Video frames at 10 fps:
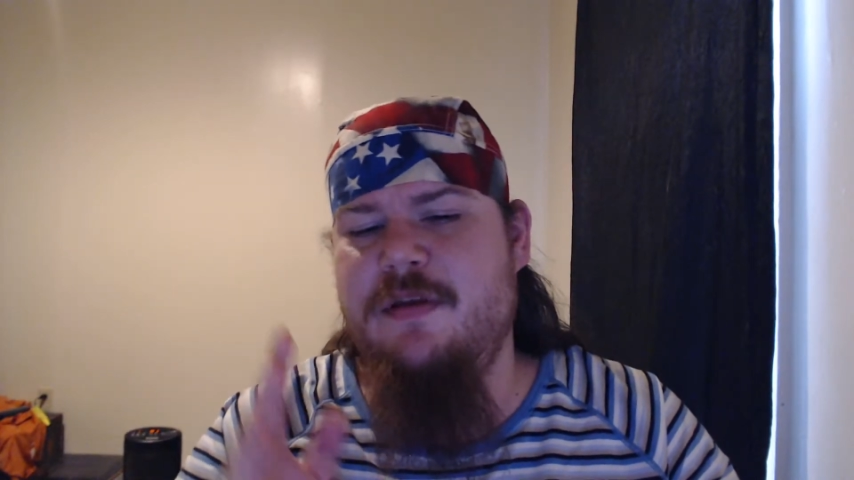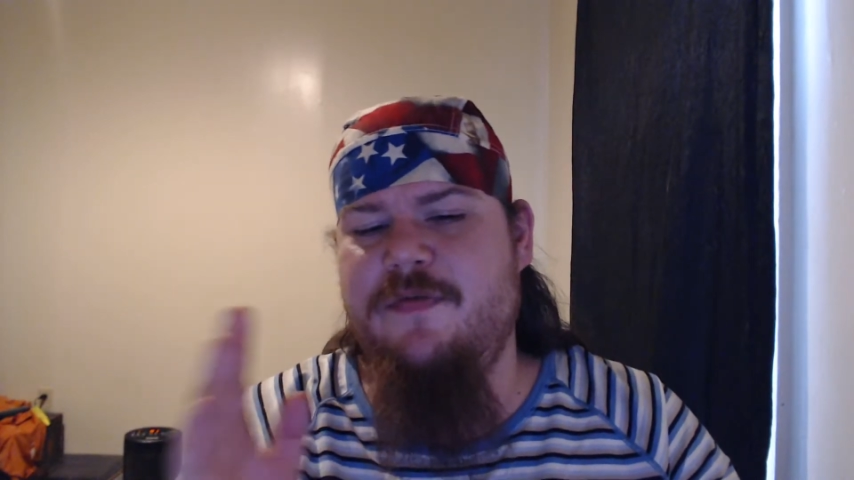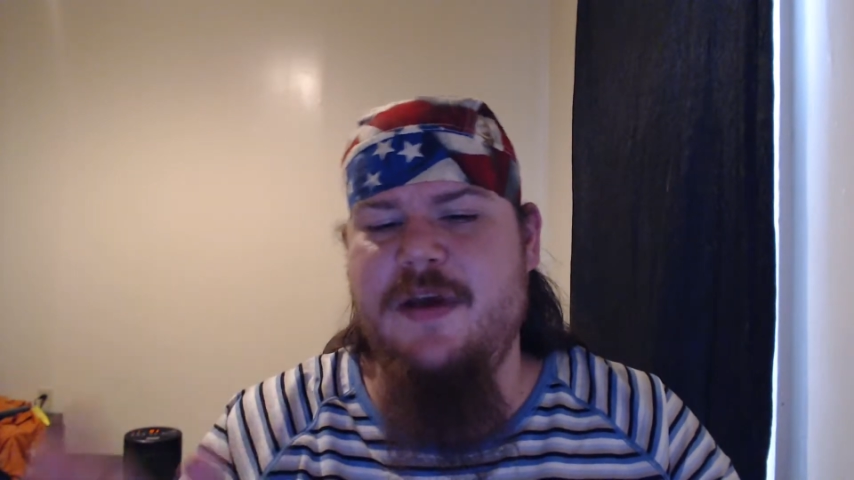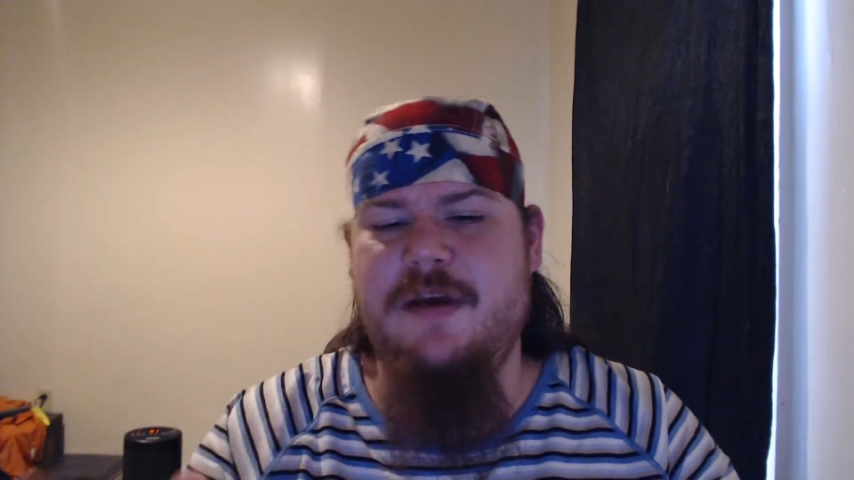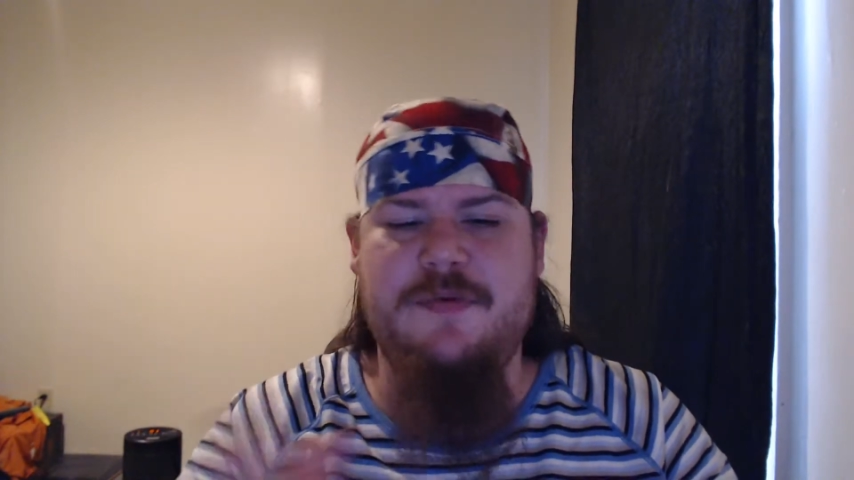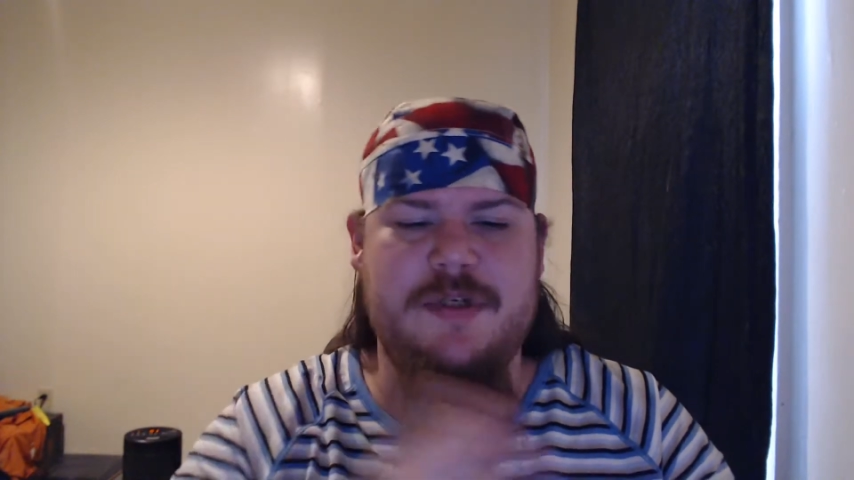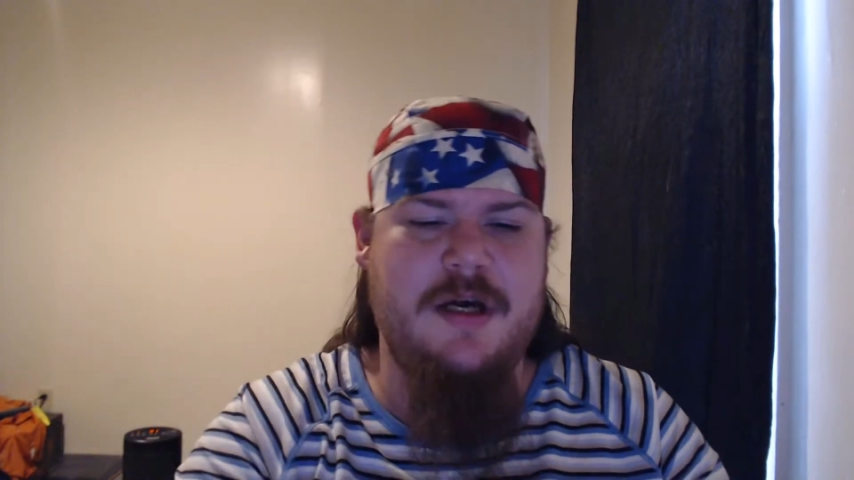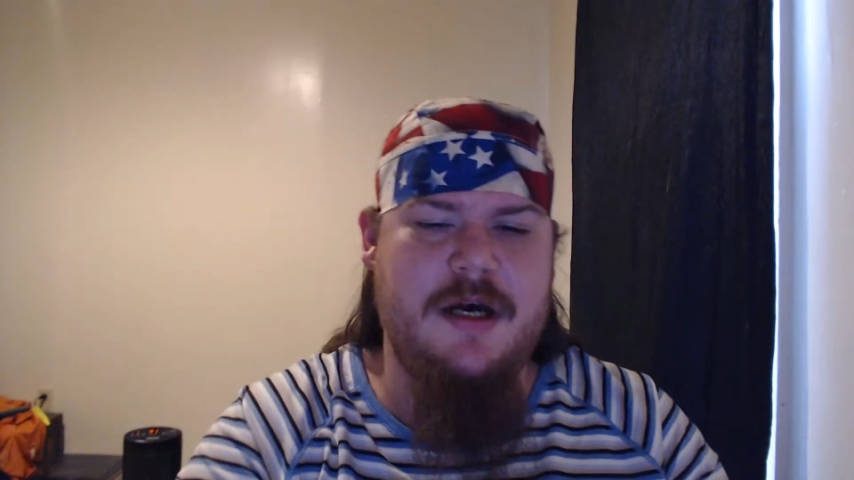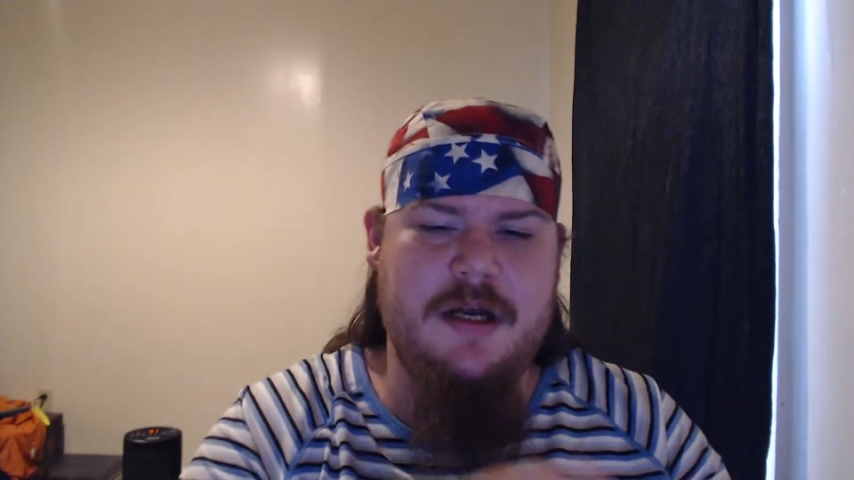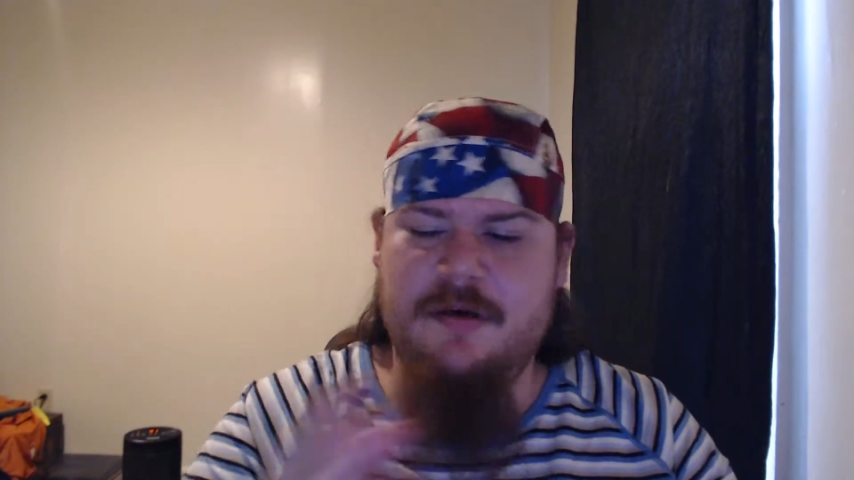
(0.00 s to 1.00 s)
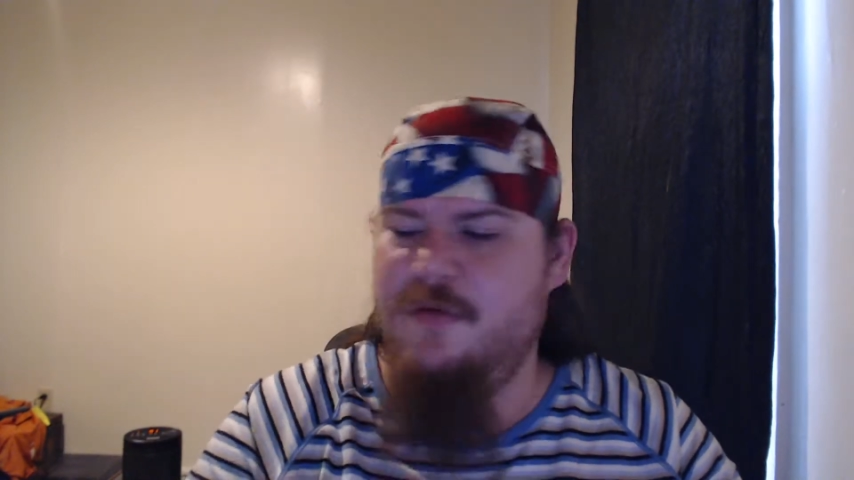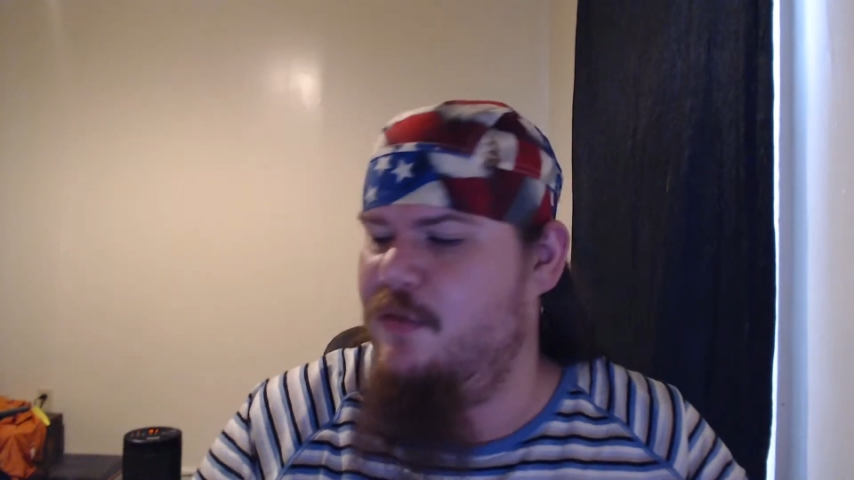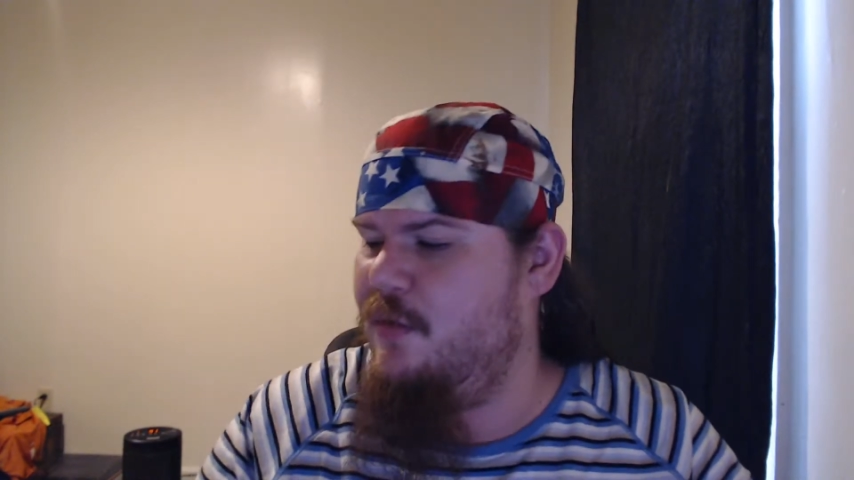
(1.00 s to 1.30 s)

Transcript: vape is hot or cool.